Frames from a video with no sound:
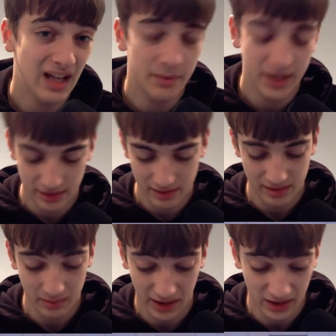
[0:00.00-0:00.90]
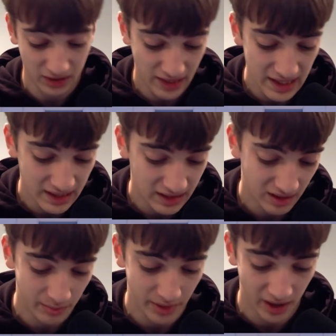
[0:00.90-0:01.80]
I mean, it doesn't seem like a great
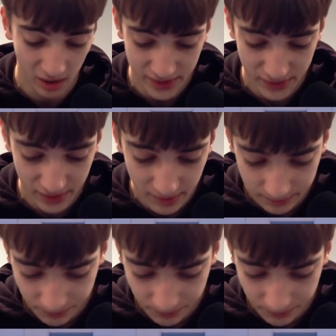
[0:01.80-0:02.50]
idea, but honestly,